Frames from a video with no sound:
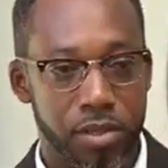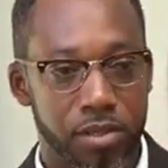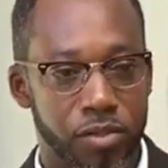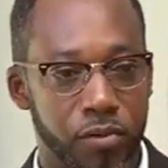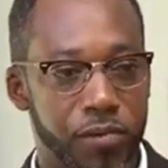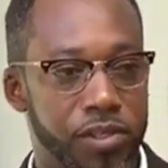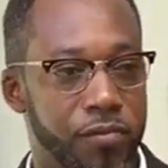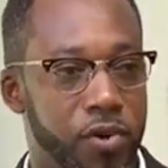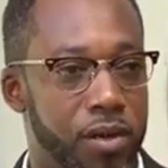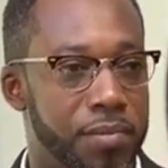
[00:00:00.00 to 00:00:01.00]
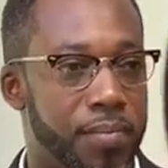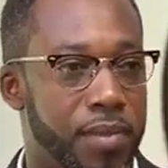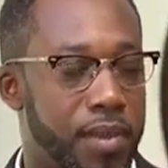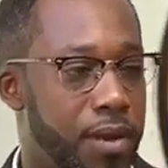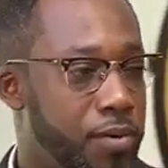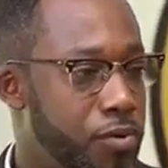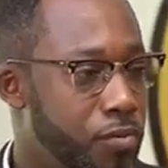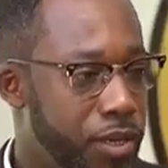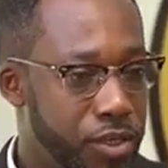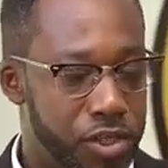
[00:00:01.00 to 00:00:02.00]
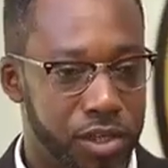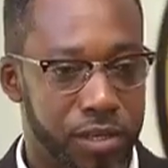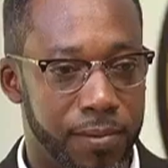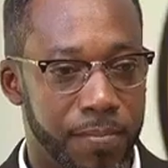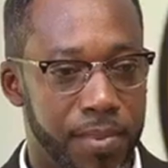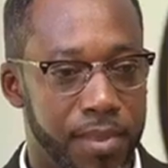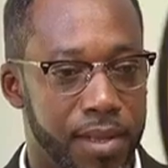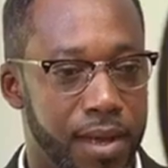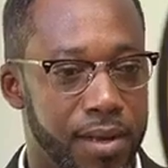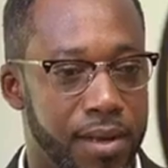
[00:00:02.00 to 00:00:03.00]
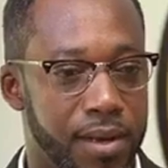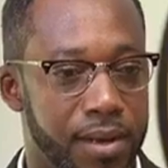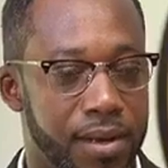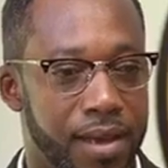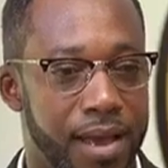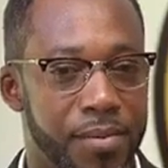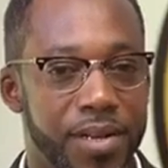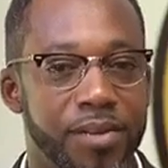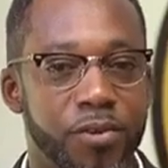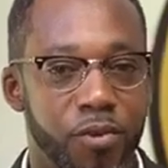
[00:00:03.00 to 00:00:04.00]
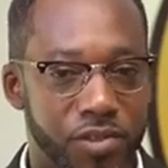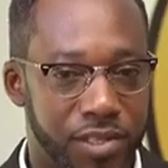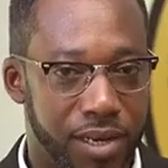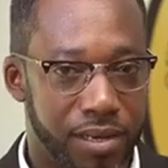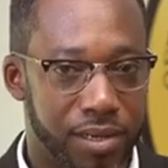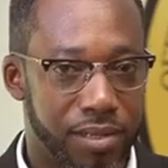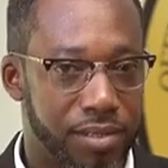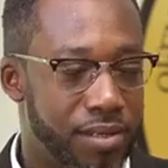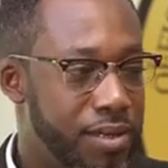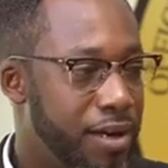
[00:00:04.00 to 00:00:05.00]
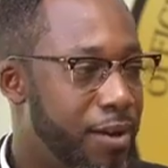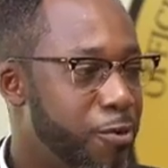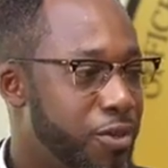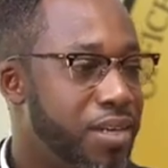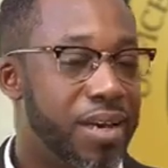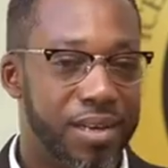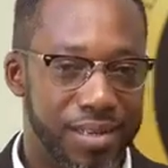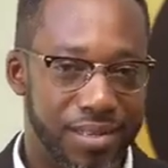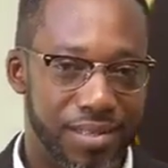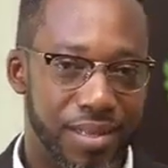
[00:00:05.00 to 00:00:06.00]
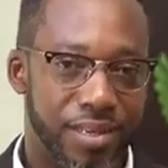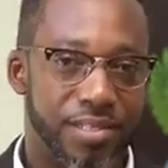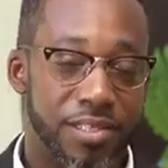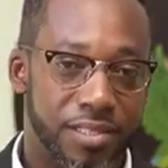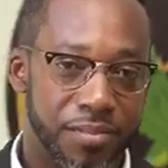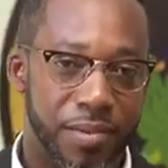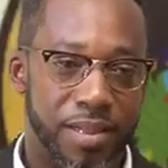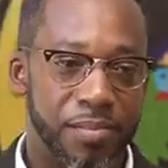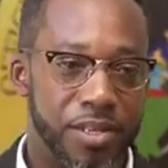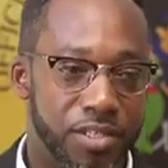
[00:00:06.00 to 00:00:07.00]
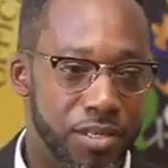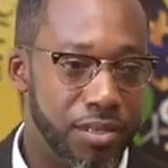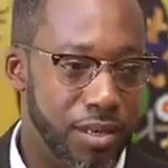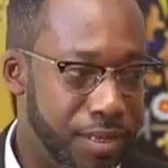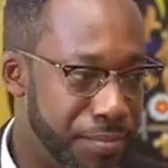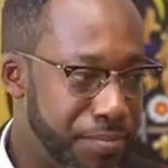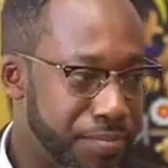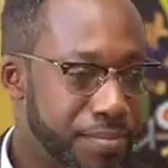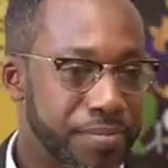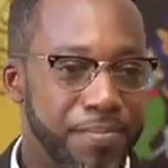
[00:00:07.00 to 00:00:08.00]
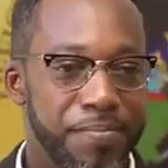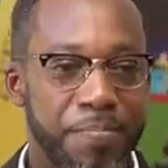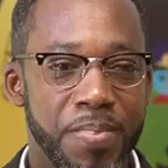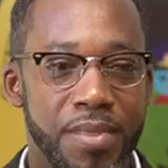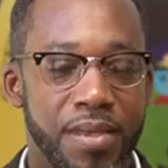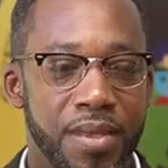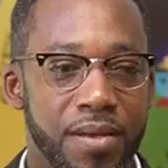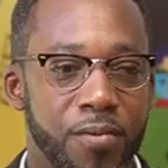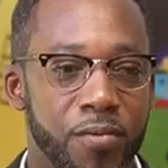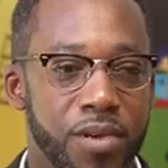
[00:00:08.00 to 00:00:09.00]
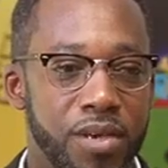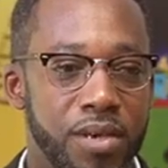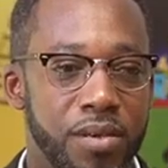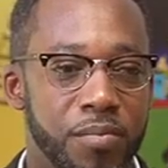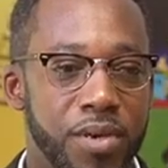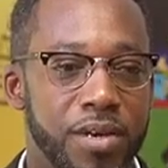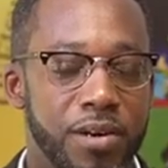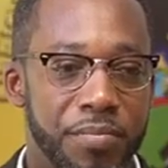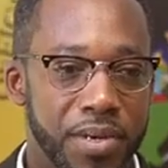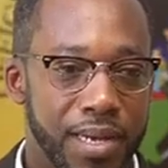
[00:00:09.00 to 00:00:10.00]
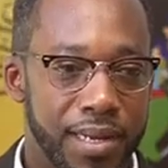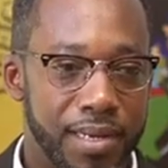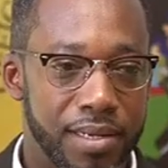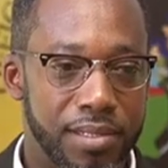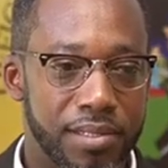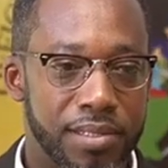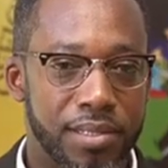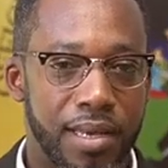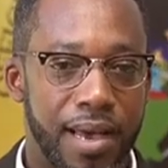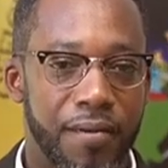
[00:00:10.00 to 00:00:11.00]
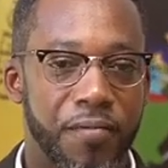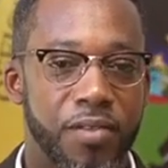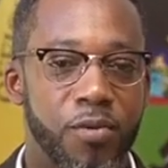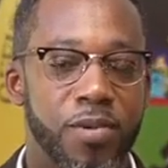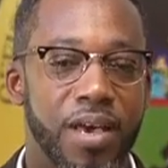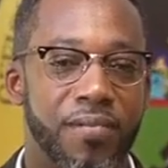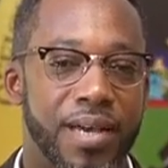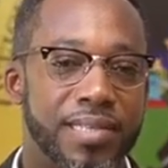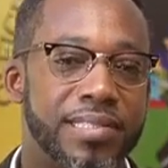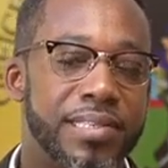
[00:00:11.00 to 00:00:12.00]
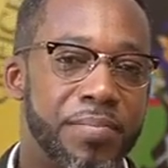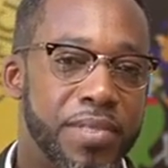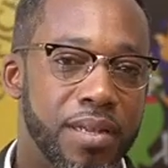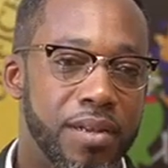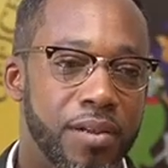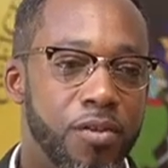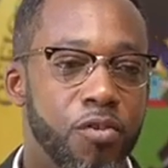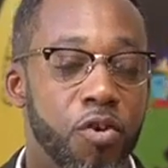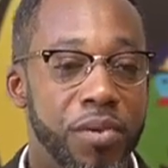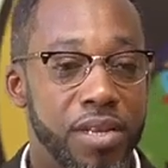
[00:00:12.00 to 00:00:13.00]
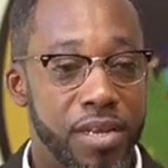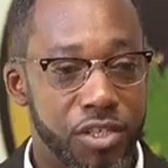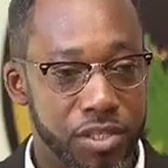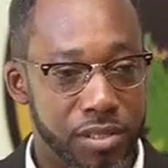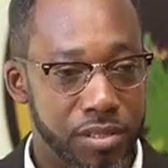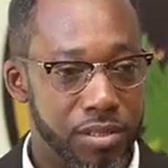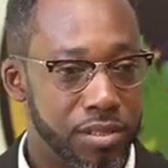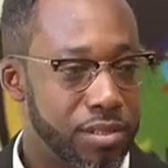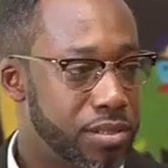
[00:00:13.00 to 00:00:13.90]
So first of all, I want to mention that I am an endorsed candidate and not a candidate, as Spider mentioned earlier. We become candidates after we have accepted nominations.